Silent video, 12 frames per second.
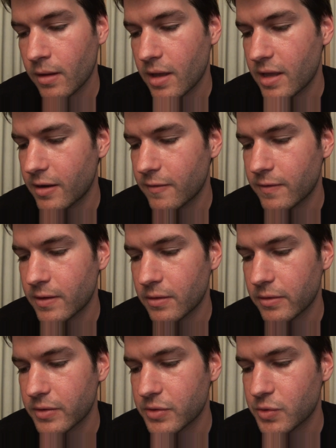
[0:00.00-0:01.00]
He could feel
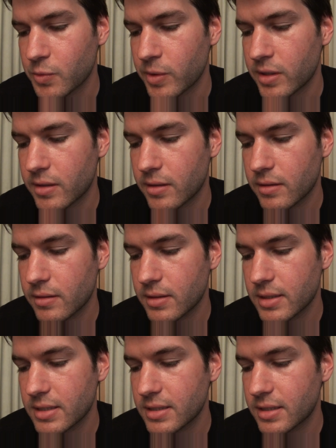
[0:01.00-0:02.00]
the sweet,
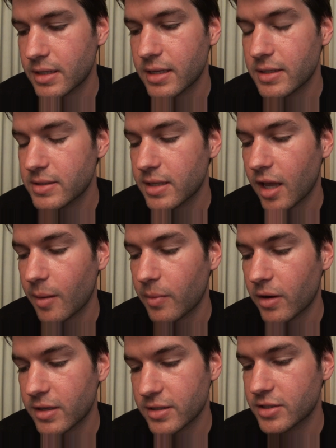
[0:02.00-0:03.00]
sticky sap
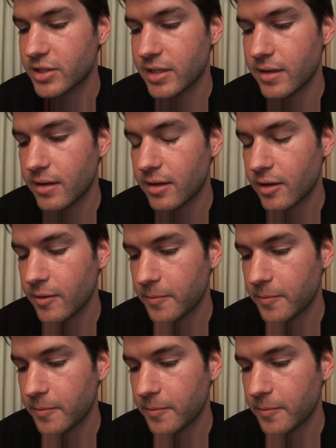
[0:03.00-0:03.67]
on his cheek.